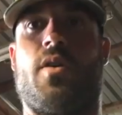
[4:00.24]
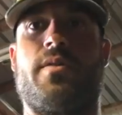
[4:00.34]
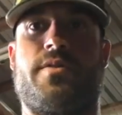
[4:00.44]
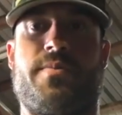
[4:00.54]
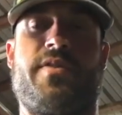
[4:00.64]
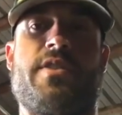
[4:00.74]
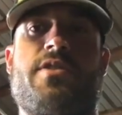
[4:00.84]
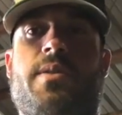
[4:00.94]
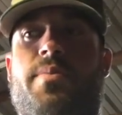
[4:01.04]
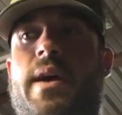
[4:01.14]
caught some
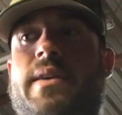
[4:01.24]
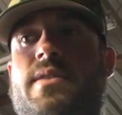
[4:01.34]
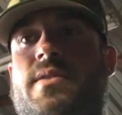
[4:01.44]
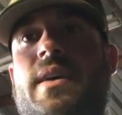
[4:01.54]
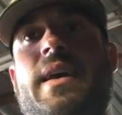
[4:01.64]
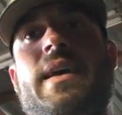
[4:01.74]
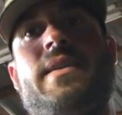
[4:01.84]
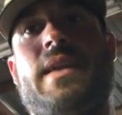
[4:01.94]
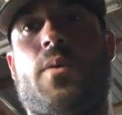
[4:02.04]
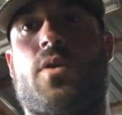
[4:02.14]
fish in practice
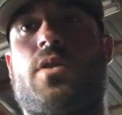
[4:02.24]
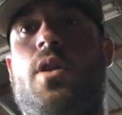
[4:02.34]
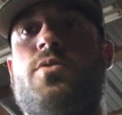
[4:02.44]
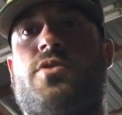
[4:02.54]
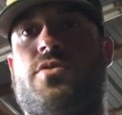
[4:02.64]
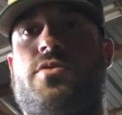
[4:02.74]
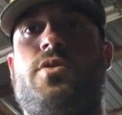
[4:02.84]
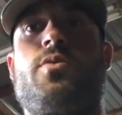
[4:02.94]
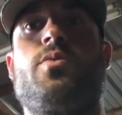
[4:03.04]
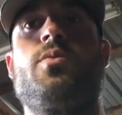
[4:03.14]
that were closer
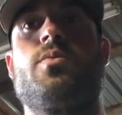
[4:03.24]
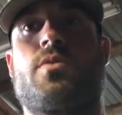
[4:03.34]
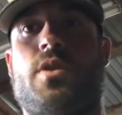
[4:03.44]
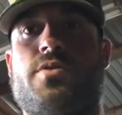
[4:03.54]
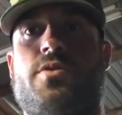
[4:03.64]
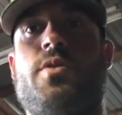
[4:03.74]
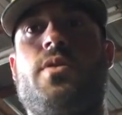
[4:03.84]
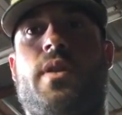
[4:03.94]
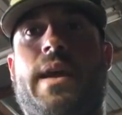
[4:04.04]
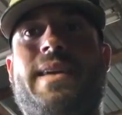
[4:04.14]
to
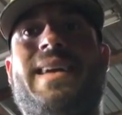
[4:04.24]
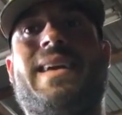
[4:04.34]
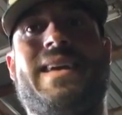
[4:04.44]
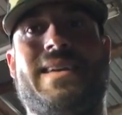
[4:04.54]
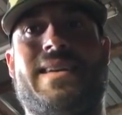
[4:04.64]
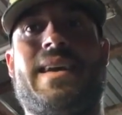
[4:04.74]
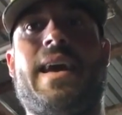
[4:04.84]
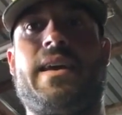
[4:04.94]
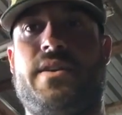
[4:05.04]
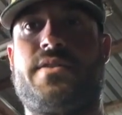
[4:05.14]
the landing in
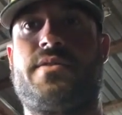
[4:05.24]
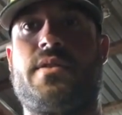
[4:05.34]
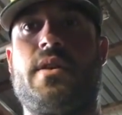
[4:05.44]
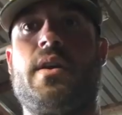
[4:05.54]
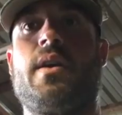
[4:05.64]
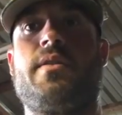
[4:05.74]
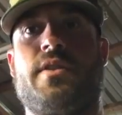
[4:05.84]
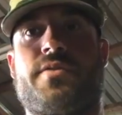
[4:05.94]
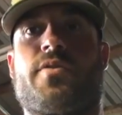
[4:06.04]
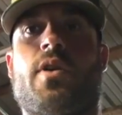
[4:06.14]
case
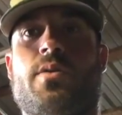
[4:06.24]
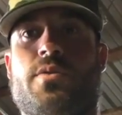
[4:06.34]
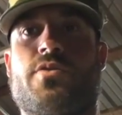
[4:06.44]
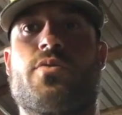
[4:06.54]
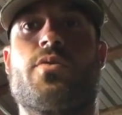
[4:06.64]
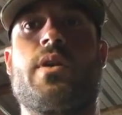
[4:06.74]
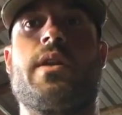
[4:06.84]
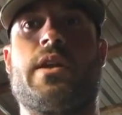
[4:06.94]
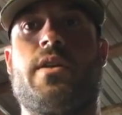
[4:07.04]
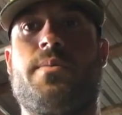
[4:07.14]
this front was
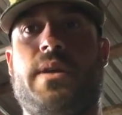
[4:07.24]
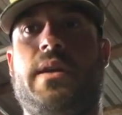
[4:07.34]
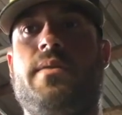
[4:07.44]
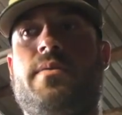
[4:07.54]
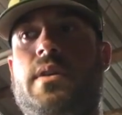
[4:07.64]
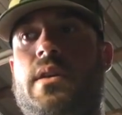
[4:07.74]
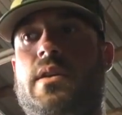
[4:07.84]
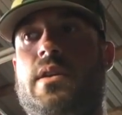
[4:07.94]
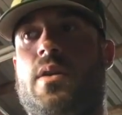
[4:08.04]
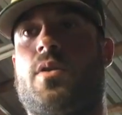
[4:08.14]
really going to be,
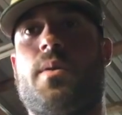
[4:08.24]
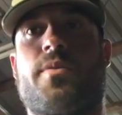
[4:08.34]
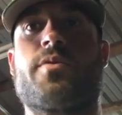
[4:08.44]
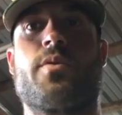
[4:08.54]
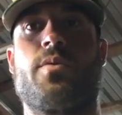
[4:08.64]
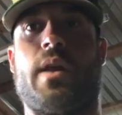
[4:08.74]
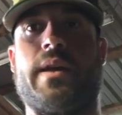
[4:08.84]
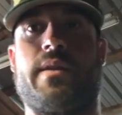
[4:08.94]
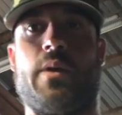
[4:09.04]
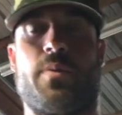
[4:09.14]
come through
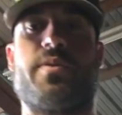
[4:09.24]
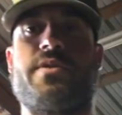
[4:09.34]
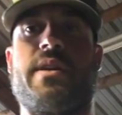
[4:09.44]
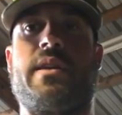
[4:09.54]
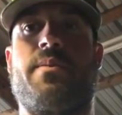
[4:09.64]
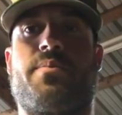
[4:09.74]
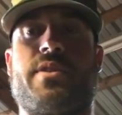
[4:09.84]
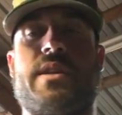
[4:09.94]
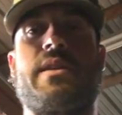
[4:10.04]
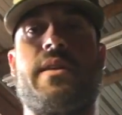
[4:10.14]
like they were predicting
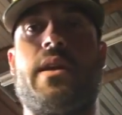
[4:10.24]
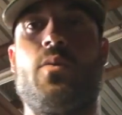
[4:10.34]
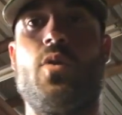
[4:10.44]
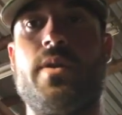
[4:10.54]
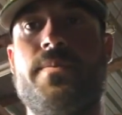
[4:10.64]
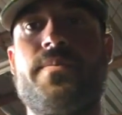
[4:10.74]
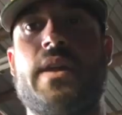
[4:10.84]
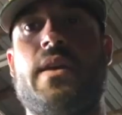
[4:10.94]
that it would.